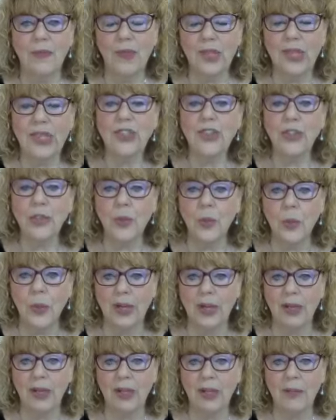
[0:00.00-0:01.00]
Feed your
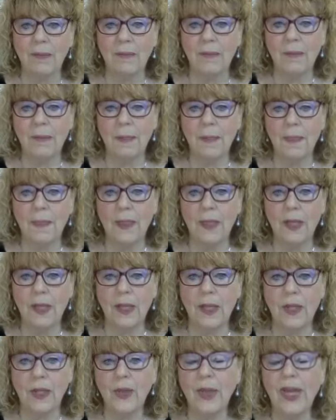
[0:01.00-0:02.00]
well.
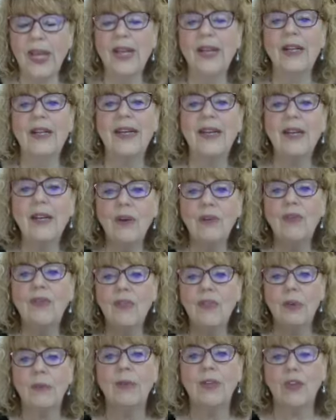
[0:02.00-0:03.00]
You can't give
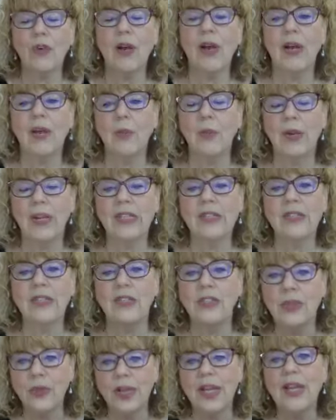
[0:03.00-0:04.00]
from a dry
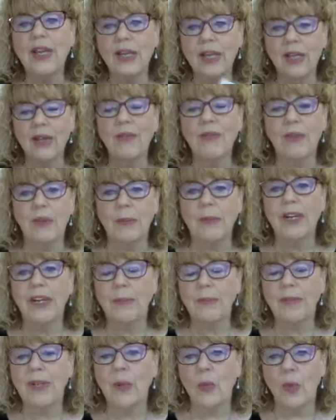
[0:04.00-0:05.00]
raisin. You can't give from an
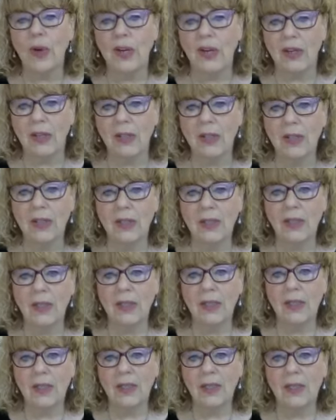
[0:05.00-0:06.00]
empty well.
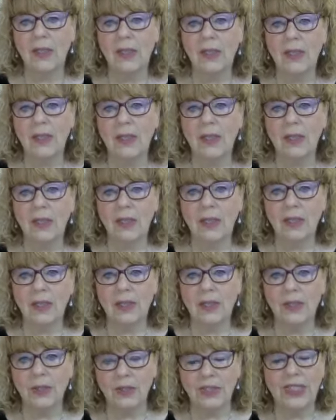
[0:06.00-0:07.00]

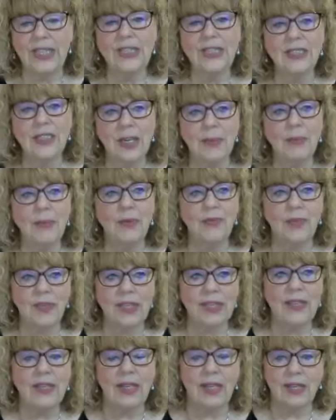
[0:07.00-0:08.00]
So take time to
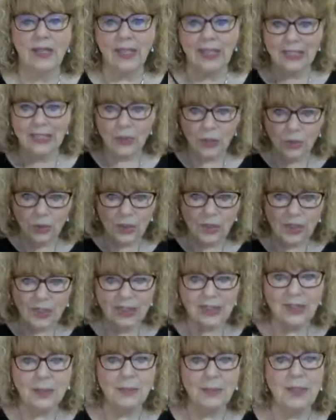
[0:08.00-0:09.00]
feed that. That's those
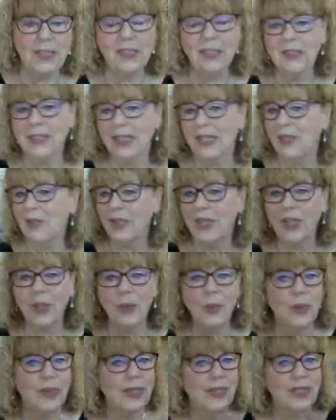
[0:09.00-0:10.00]
6 minutes. I don't
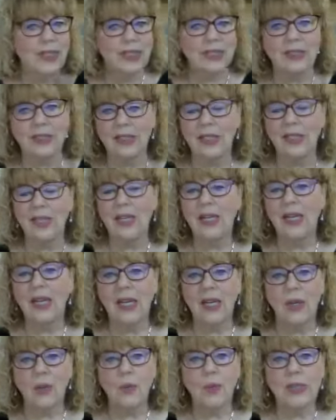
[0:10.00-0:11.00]
care what it is
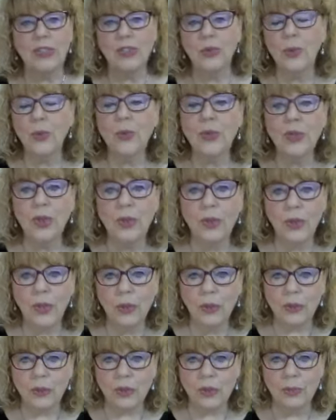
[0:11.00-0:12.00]
and what tool you
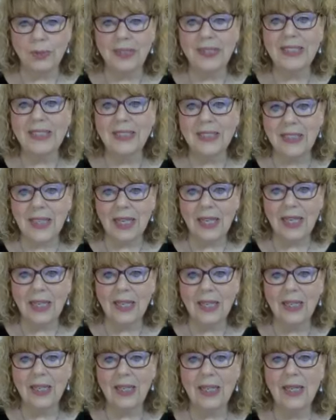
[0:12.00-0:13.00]
use, but
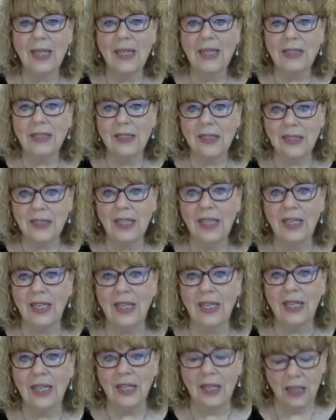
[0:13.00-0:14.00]
decide
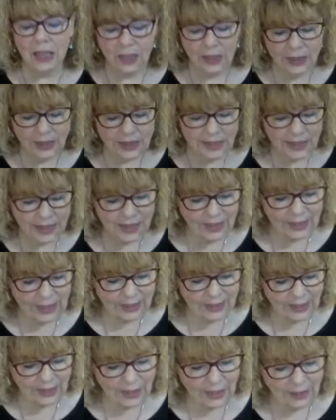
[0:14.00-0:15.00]
today to take
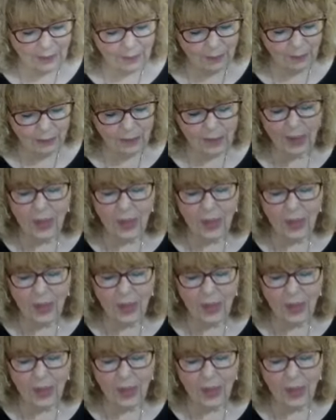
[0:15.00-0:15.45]
that time.